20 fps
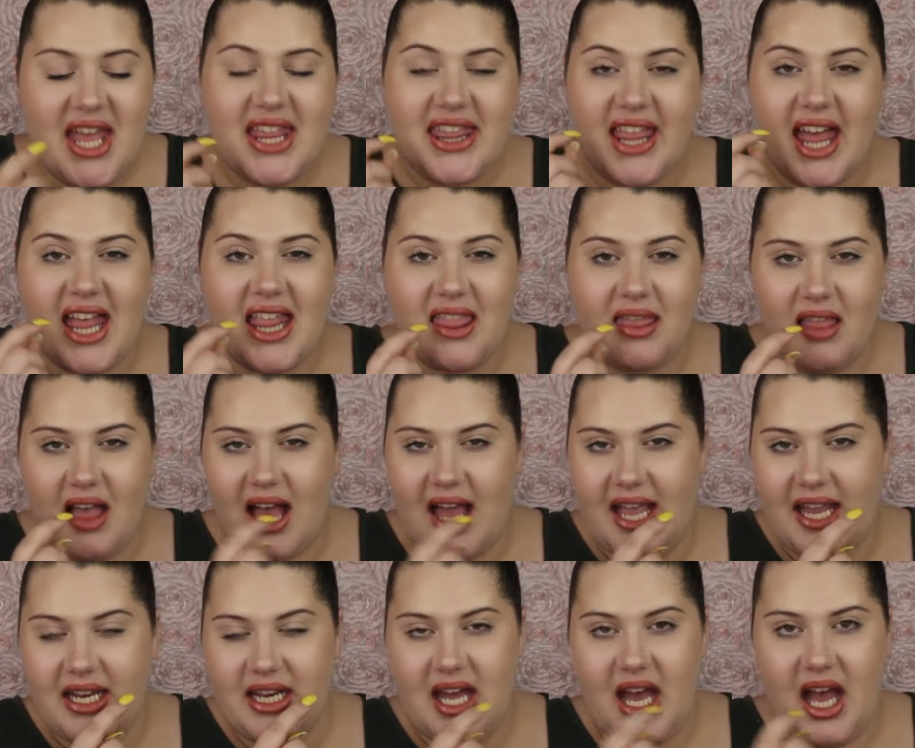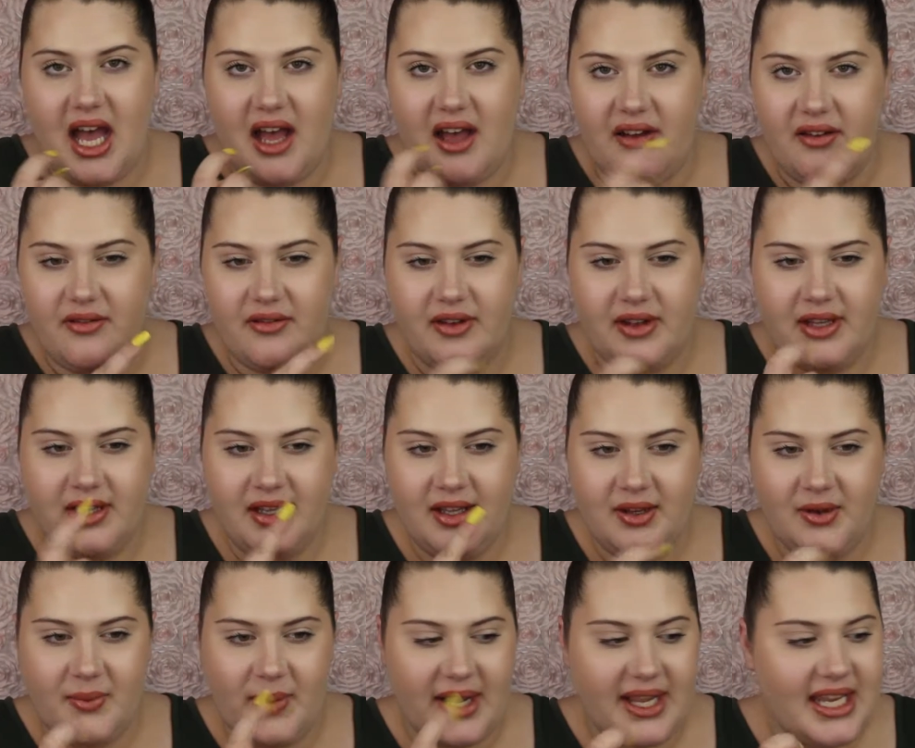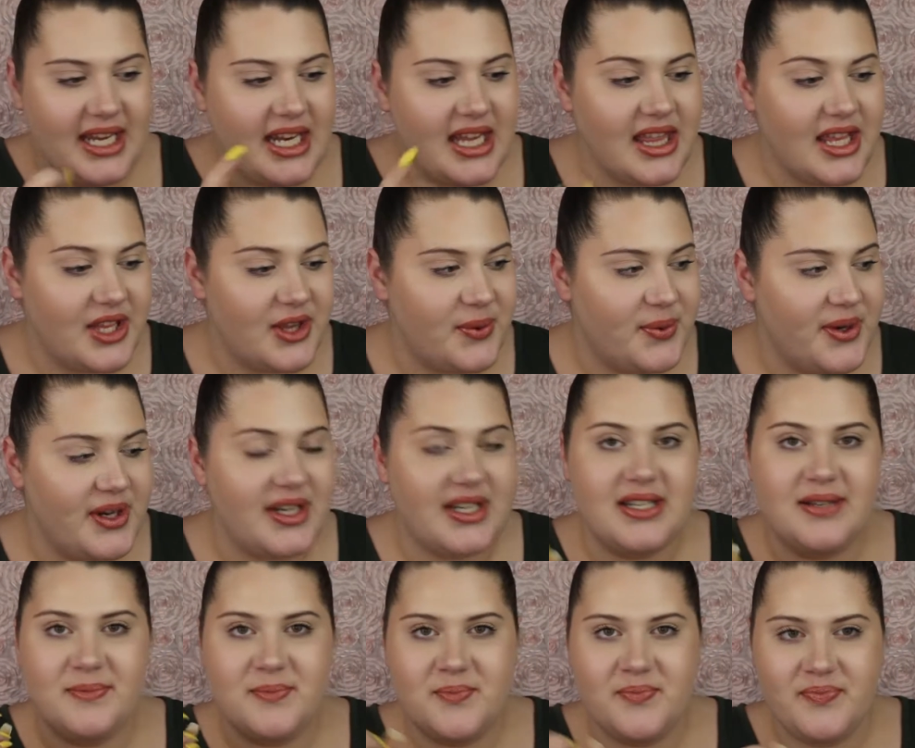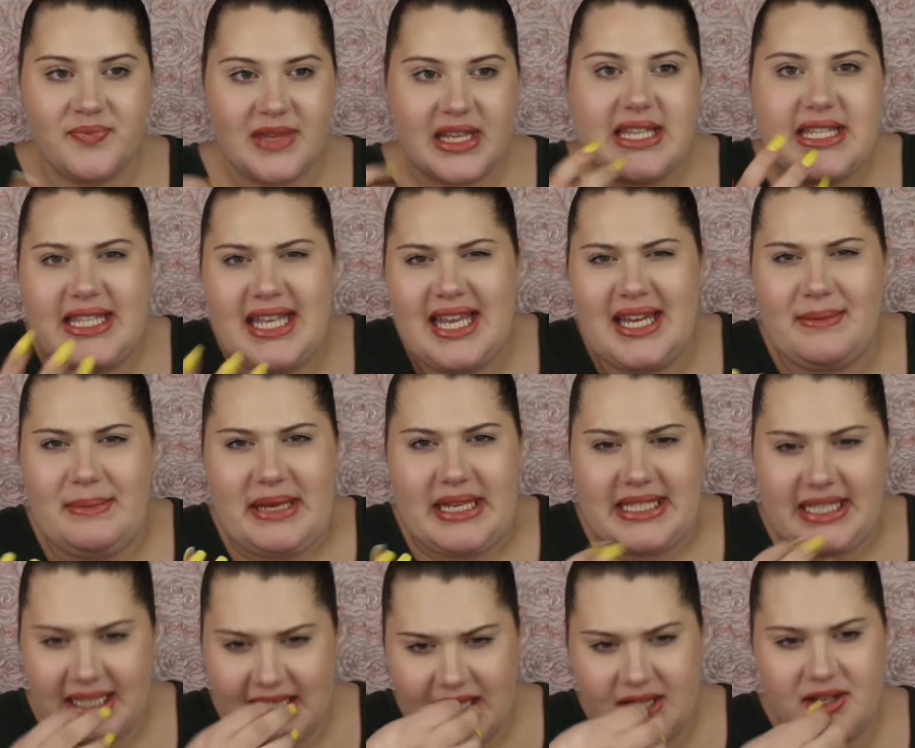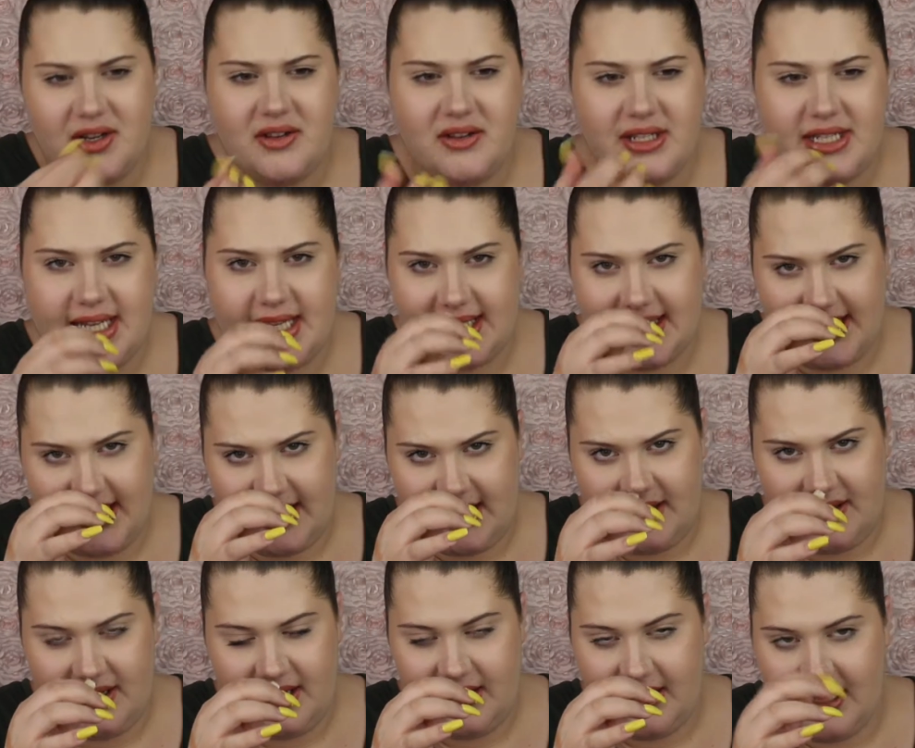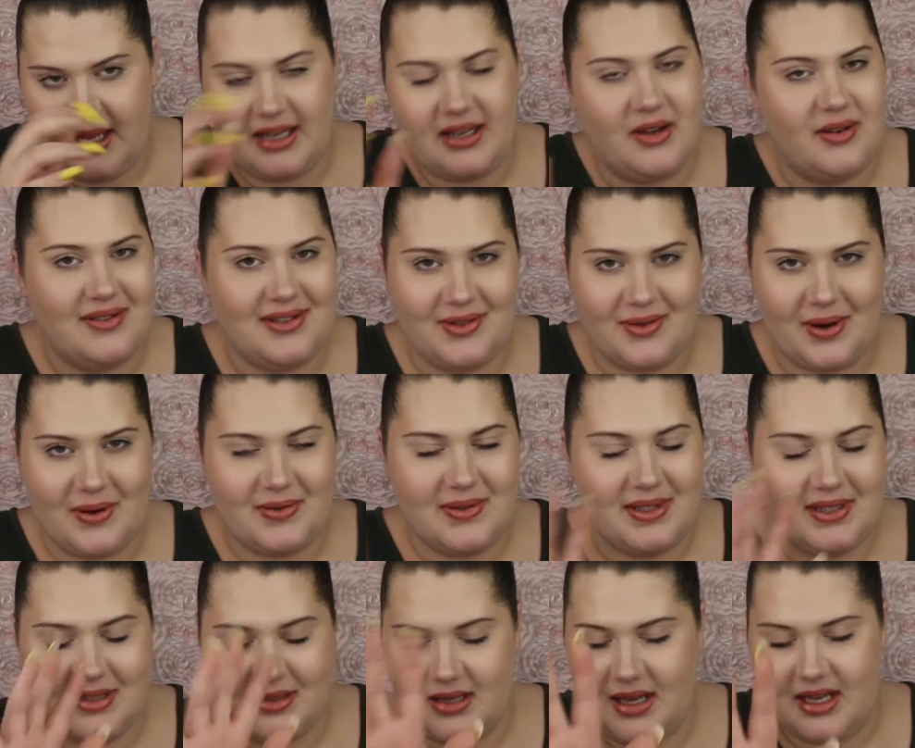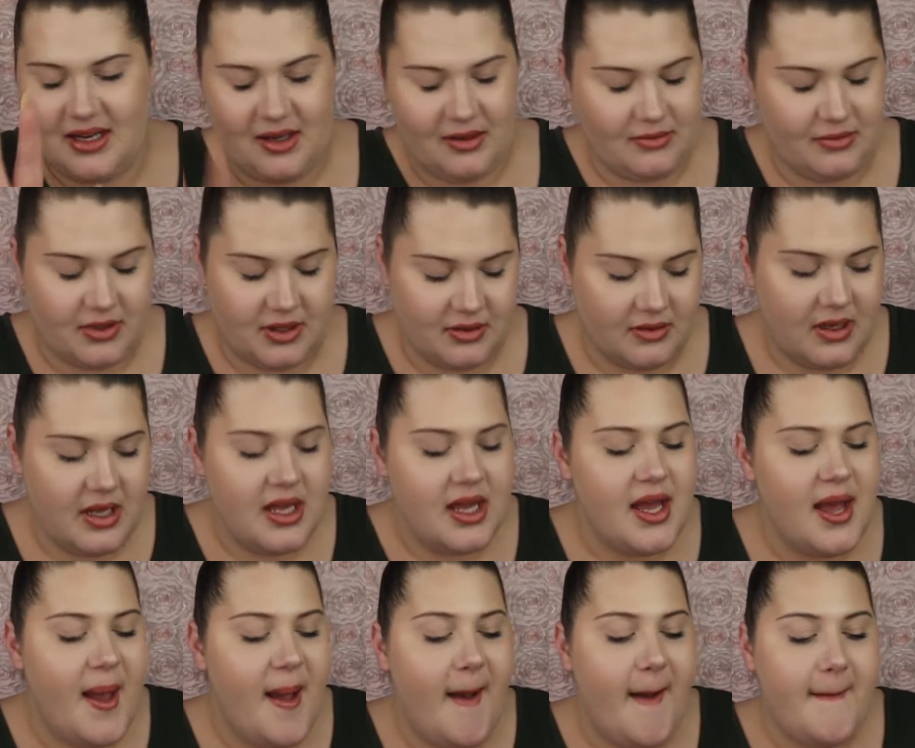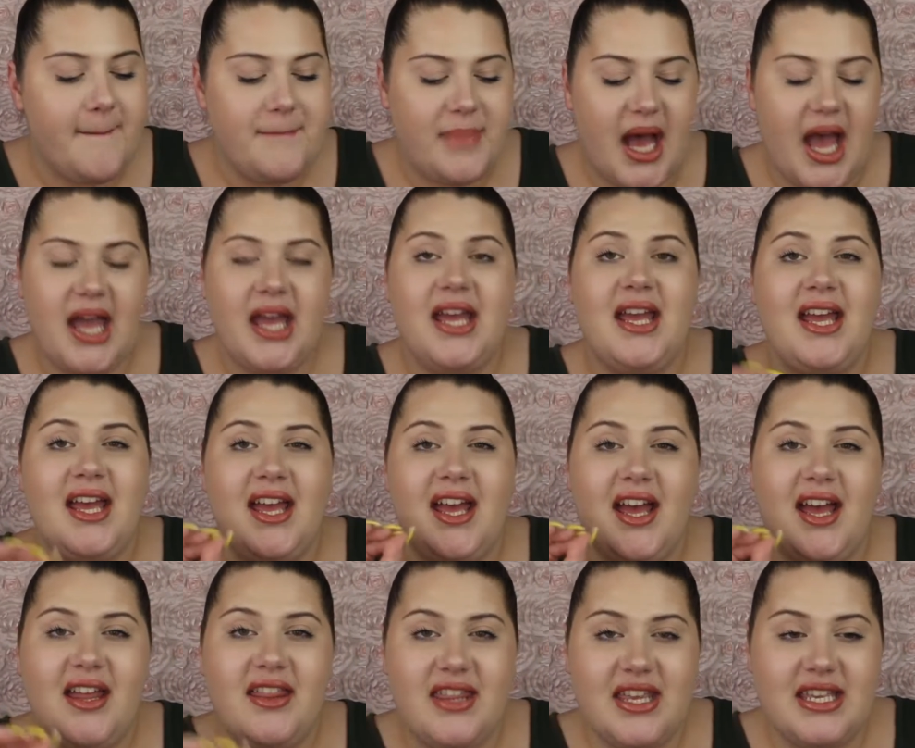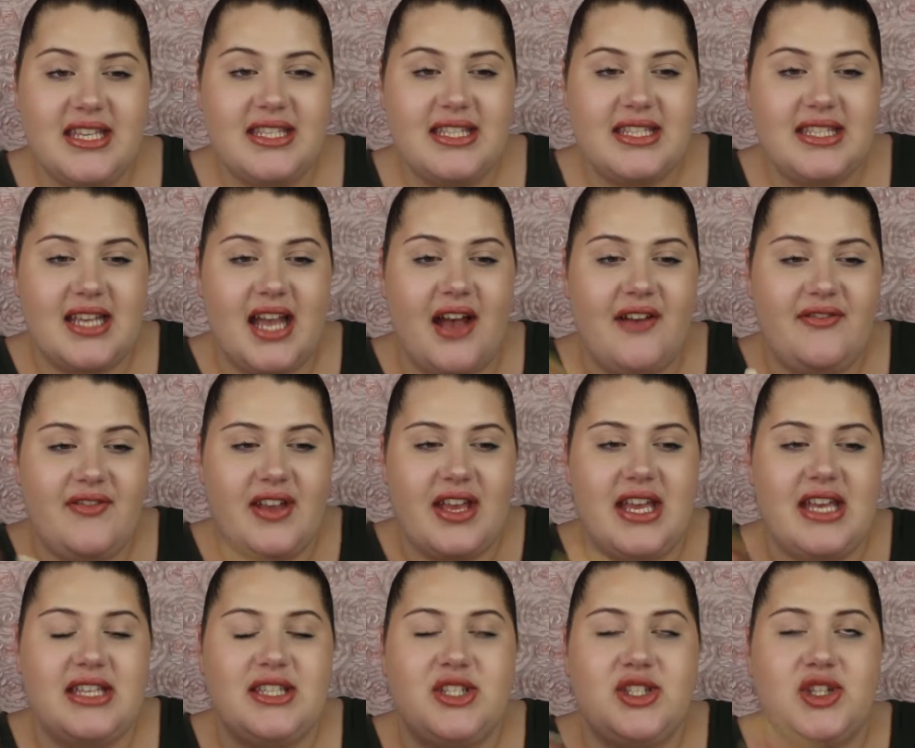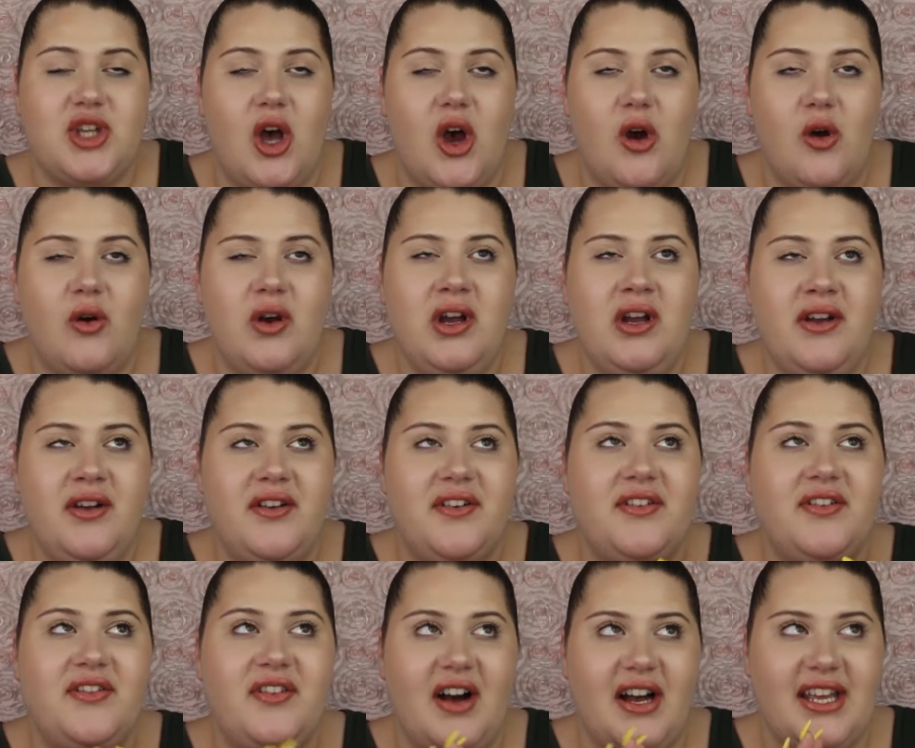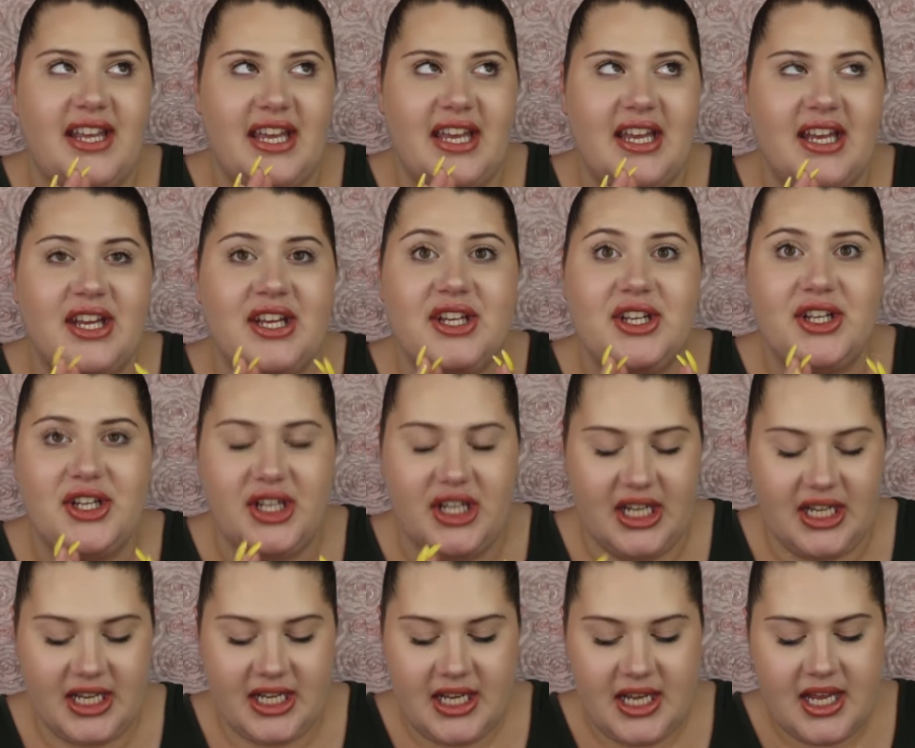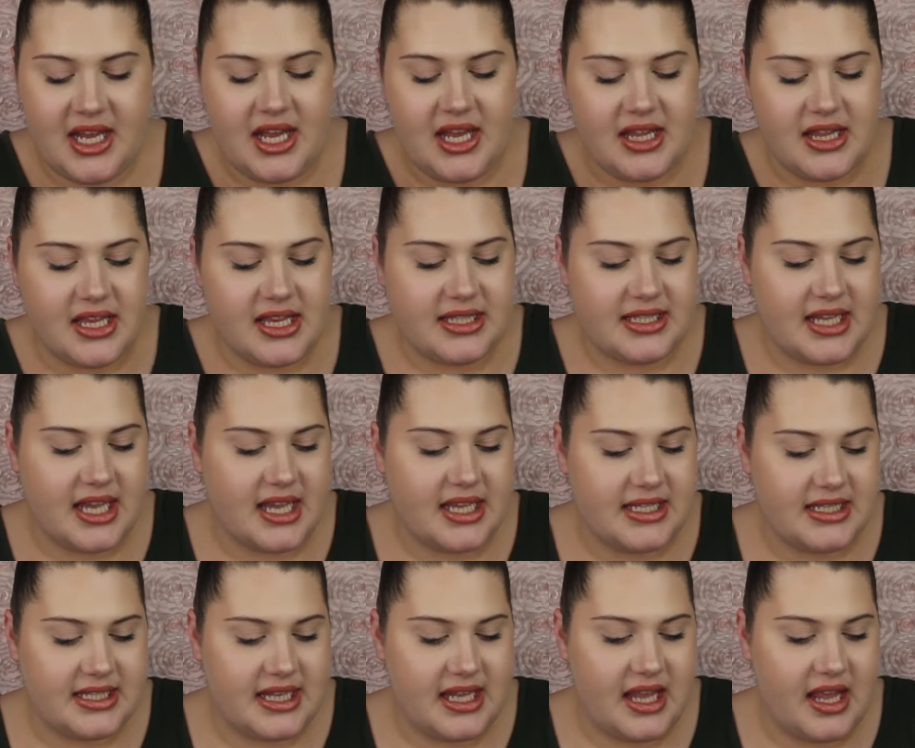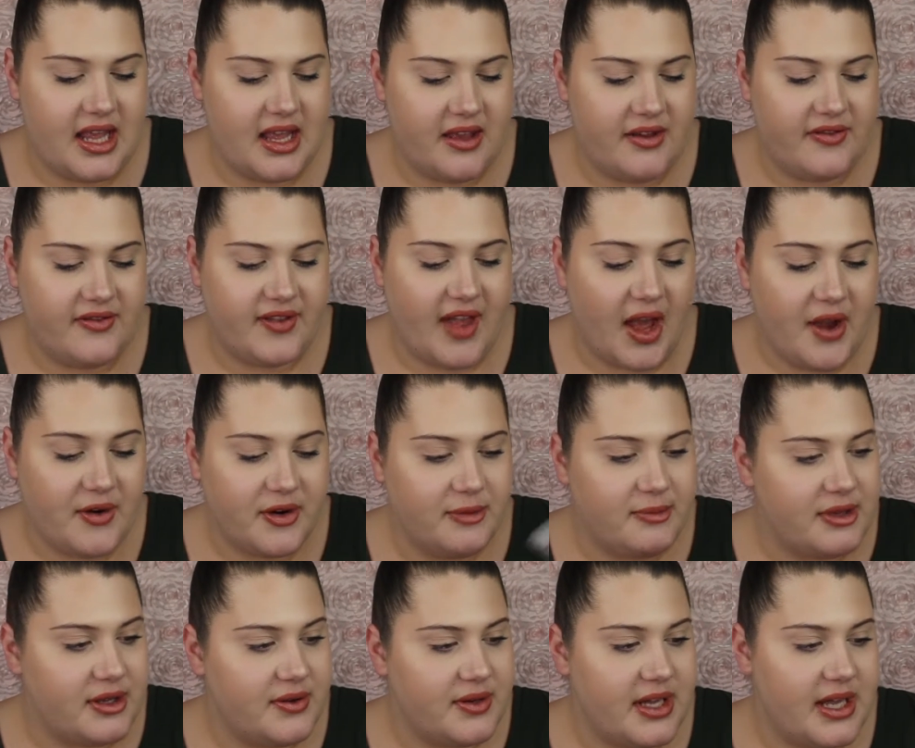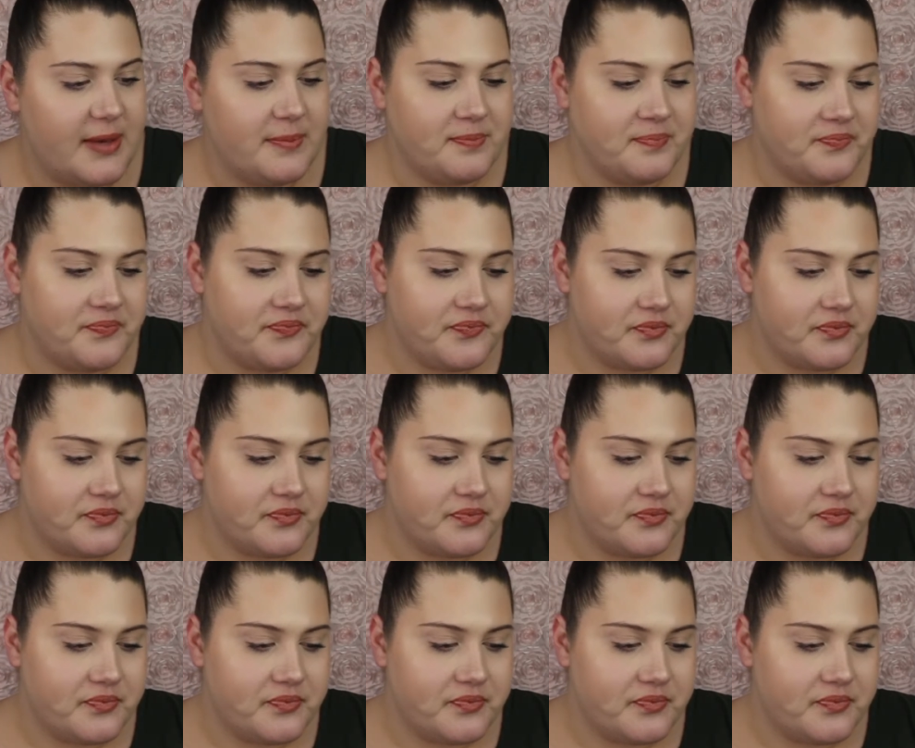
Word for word: That line of, why can't I think of the word? Skin, basically. You know, the dead skin you need. I know, it's gross. I know, don't. But this stuff is so fucking good. This is the Flower Beauty